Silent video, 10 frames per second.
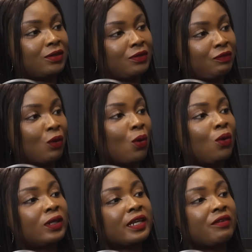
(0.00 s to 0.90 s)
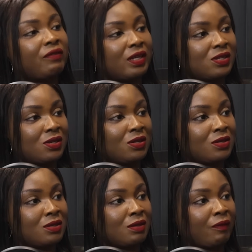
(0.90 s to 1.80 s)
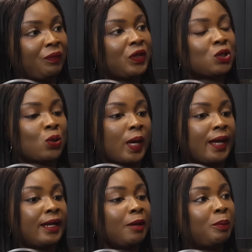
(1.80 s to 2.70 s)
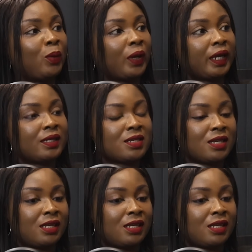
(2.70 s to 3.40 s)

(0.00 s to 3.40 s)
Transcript: for all the investors. So at that point,